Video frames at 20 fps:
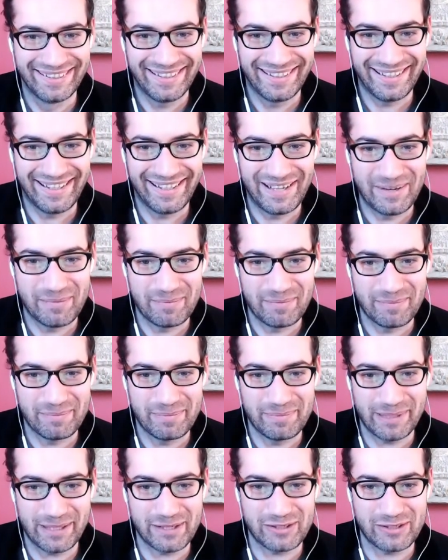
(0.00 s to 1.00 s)
Um,
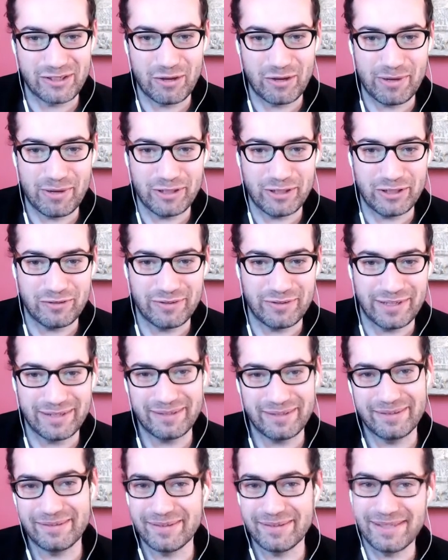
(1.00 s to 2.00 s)
because so much of it
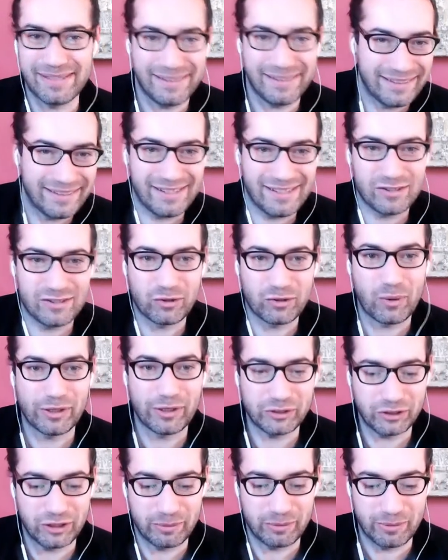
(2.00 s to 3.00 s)
is
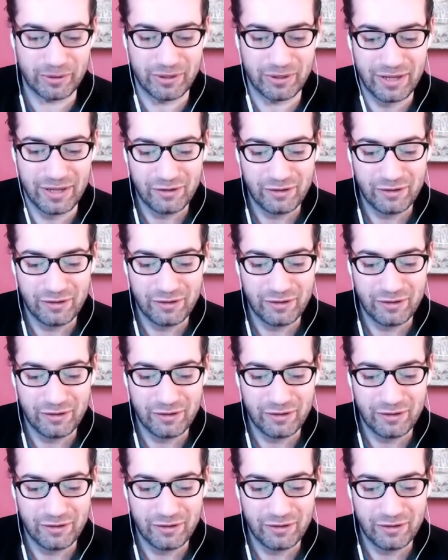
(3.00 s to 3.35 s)
questionable.